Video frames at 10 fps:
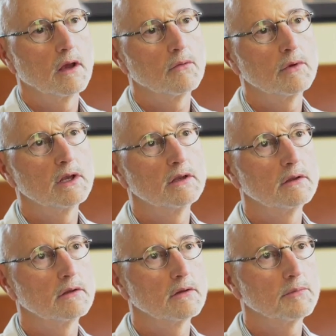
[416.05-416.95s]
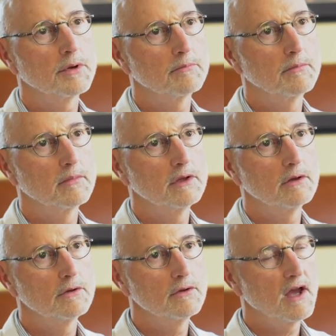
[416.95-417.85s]
When
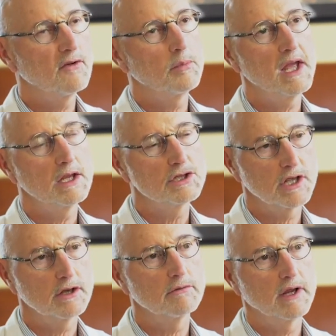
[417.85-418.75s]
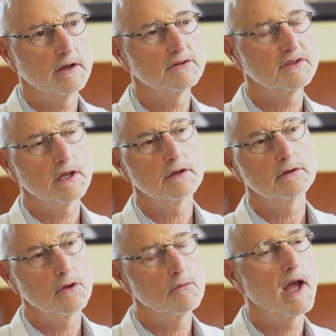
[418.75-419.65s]
you have a pain generator, say your
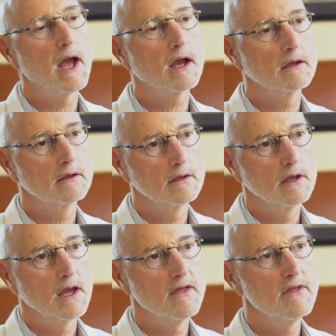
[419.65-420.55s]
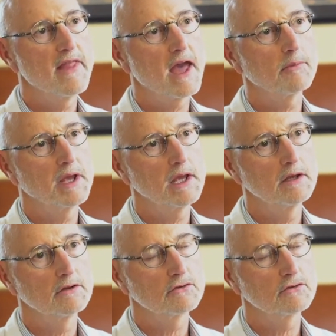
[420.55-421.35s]
low back, and then that pain is